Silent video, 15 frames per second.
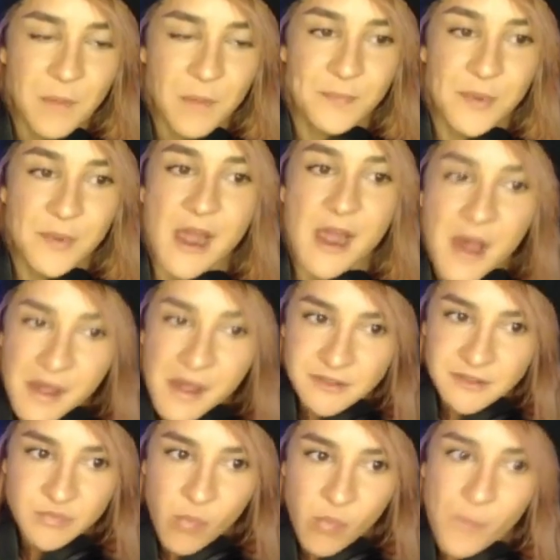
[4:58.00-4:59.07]
Bruh,
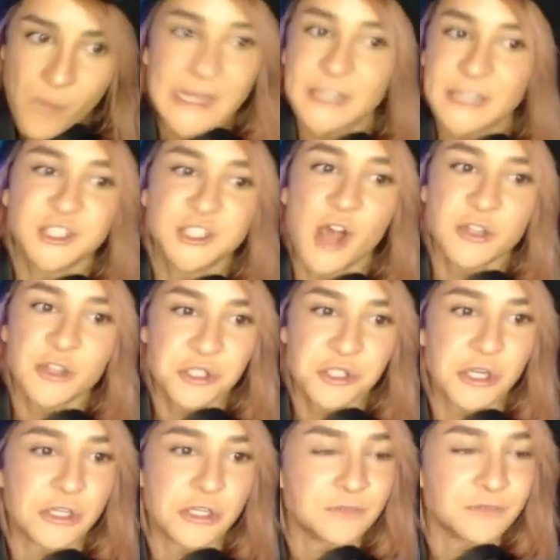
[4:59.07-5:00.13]
it's not
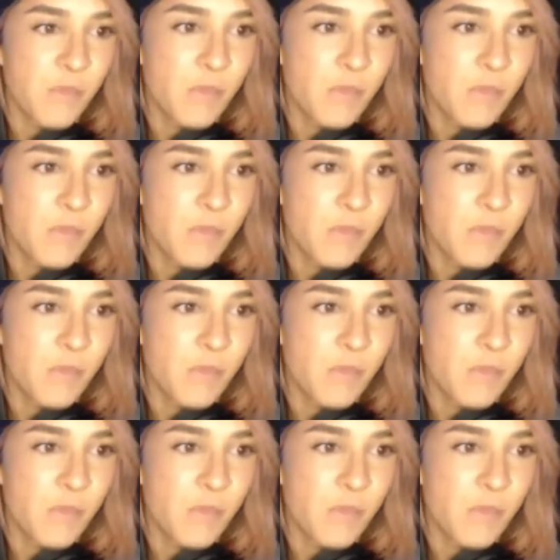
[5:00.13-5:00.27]
true.